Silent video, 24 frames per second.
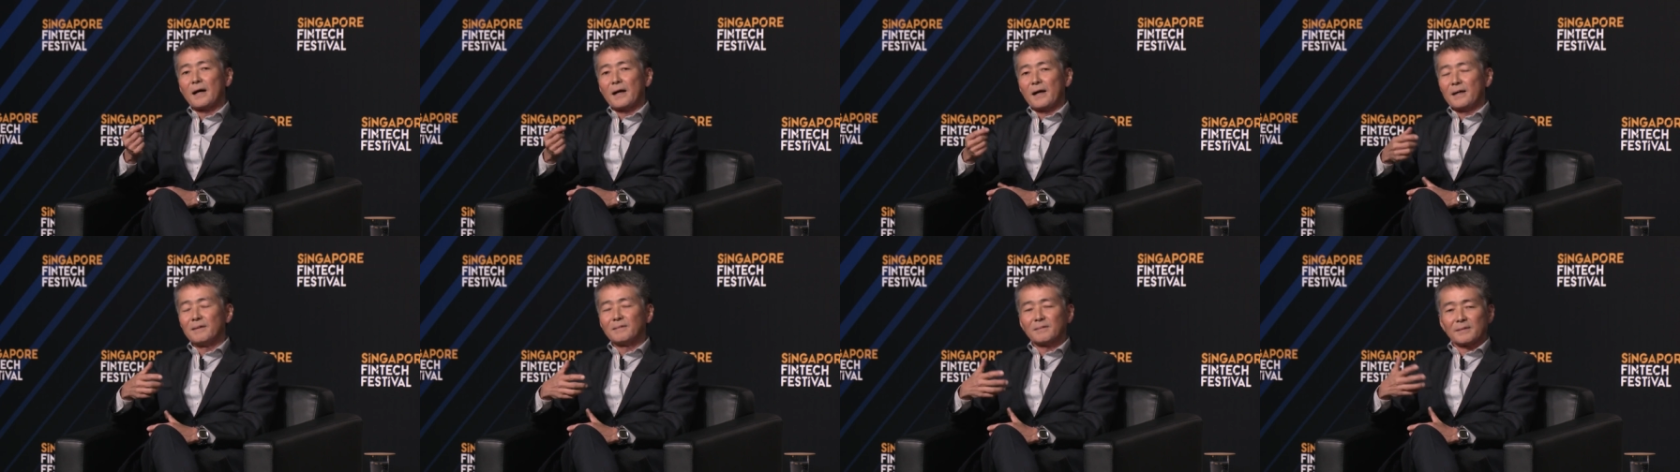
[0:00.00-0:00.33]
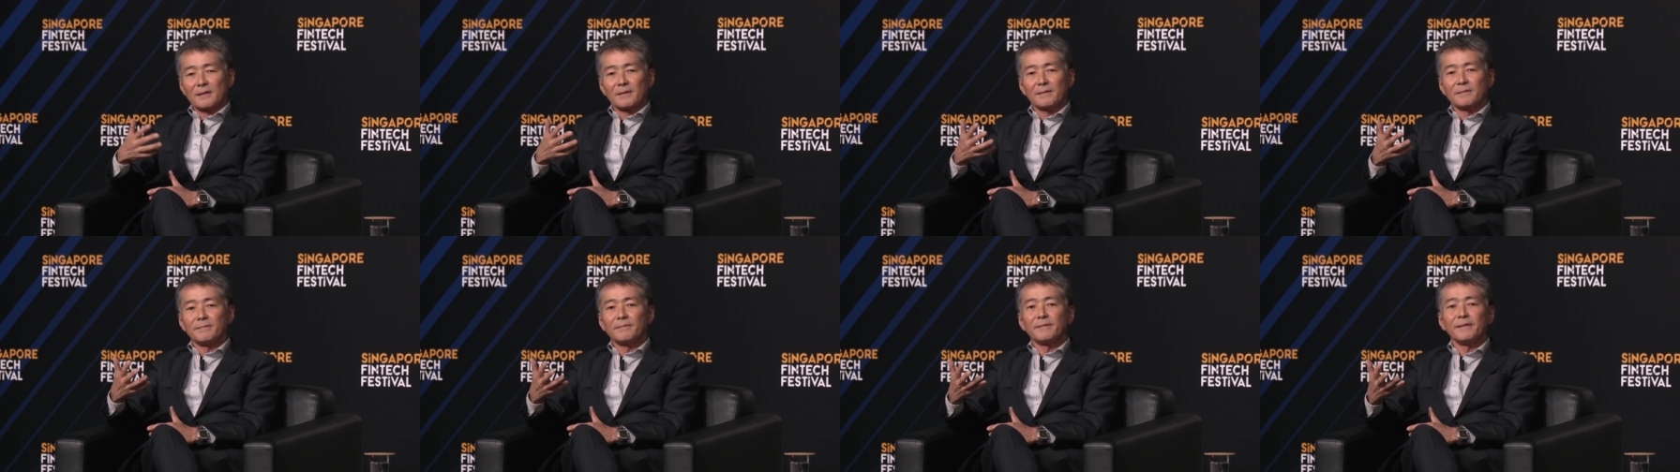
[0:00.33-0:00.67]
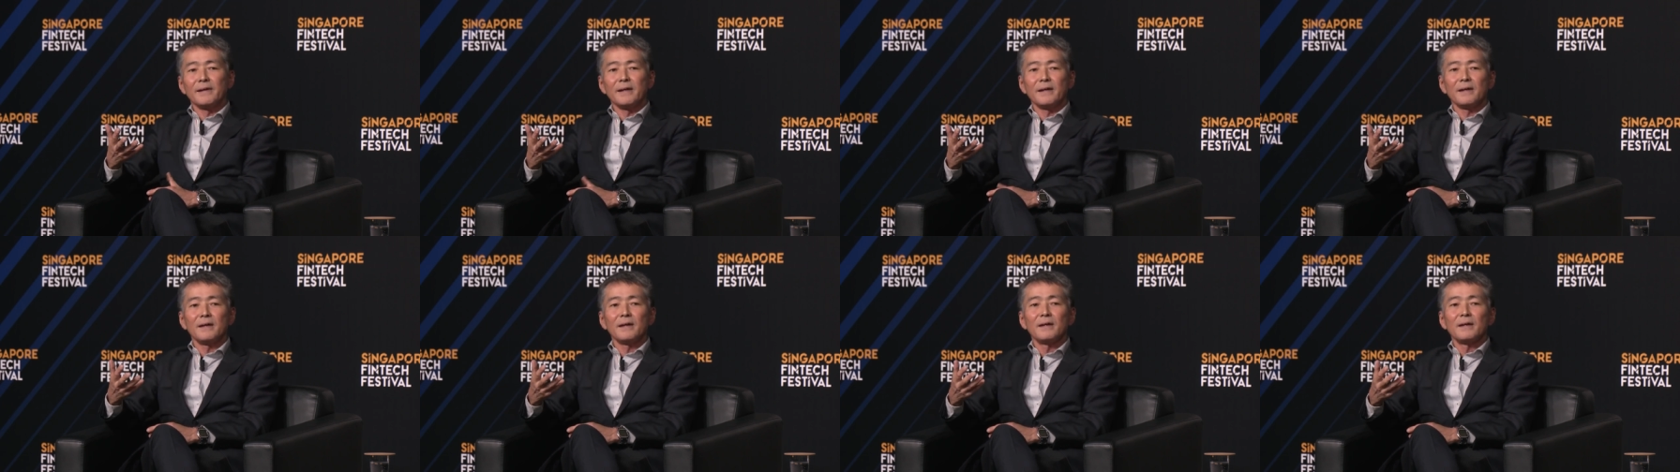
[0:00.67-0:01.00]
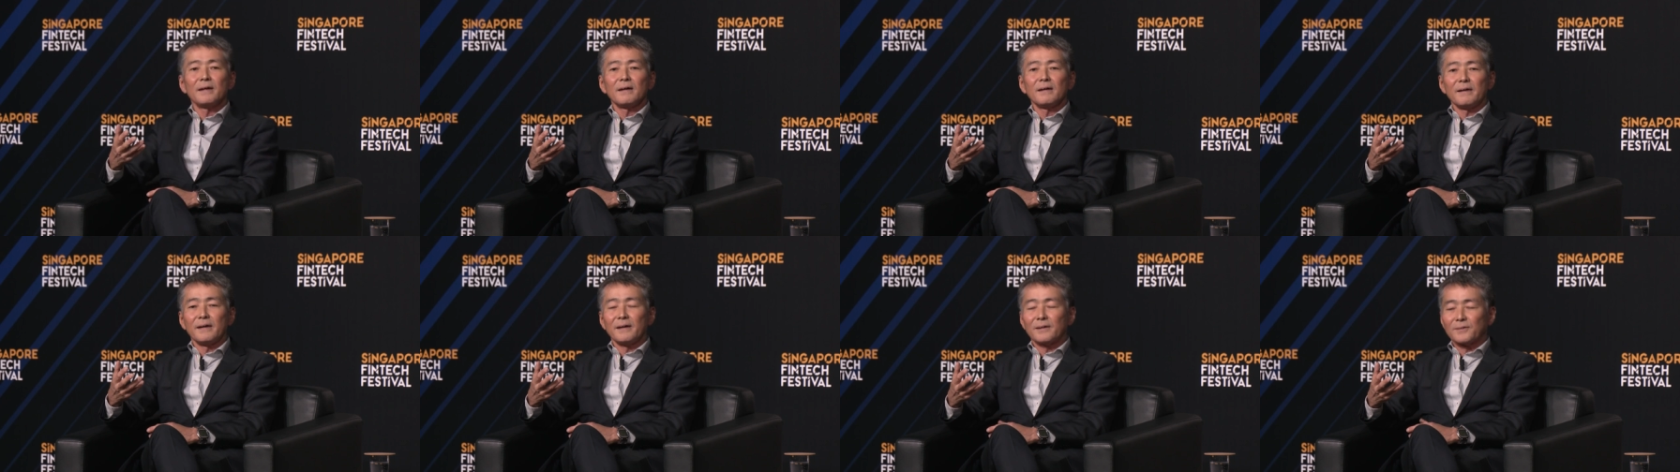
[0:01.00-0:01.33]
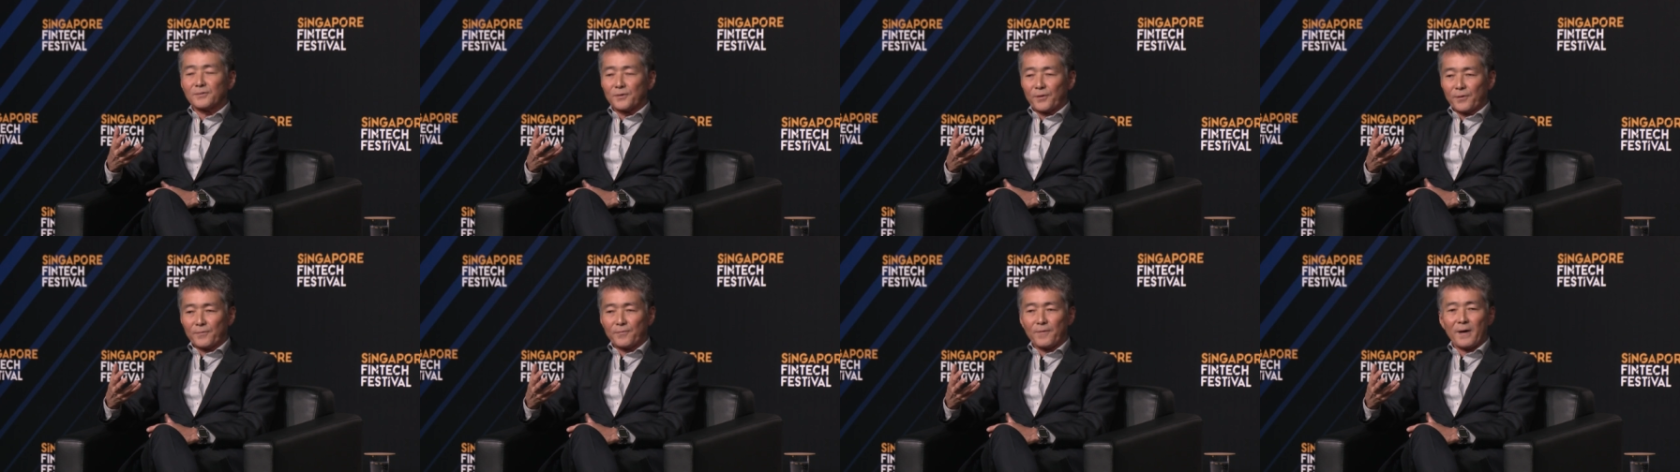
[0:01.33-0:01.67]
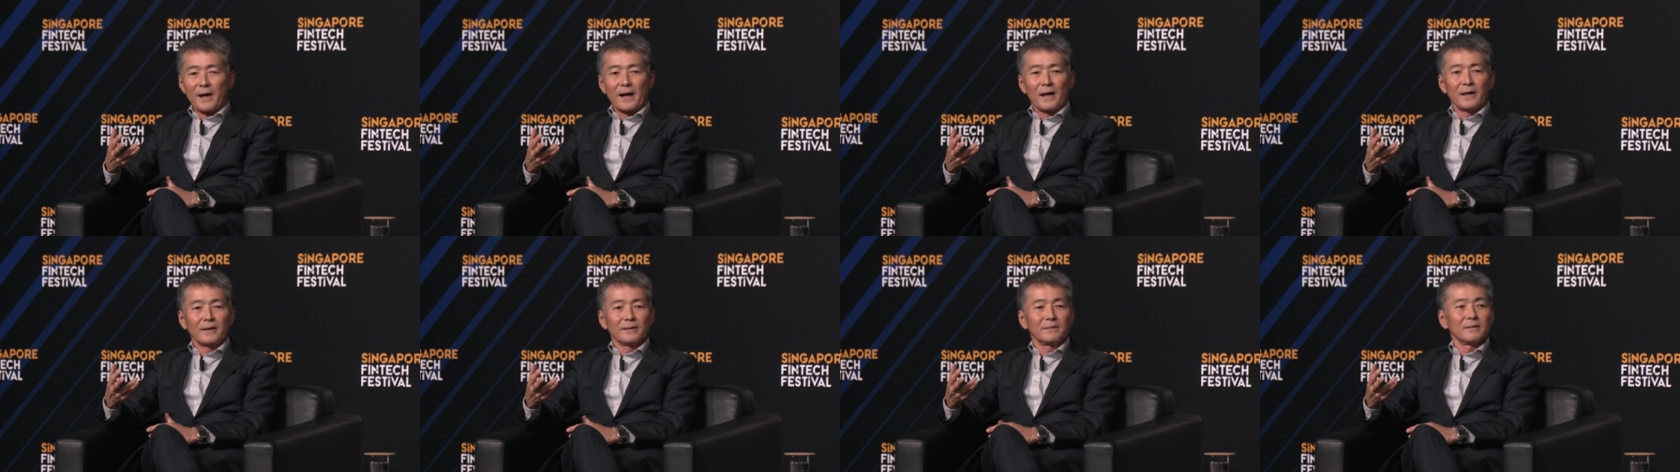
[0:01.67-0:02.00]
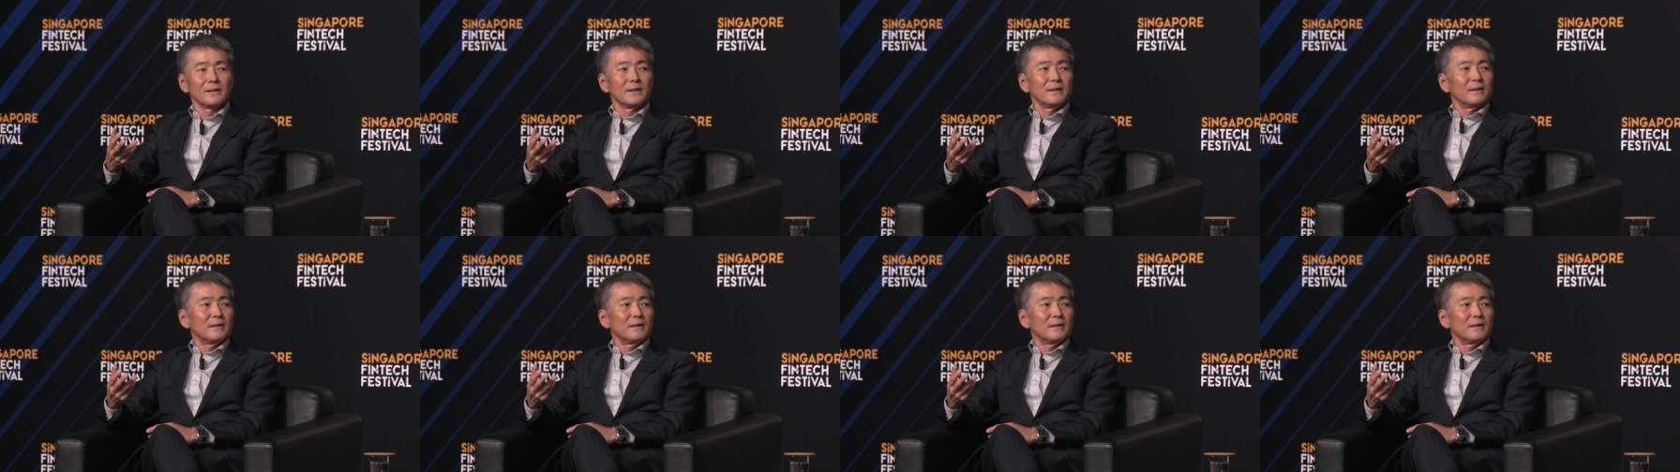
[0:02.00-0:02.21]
entirely electrified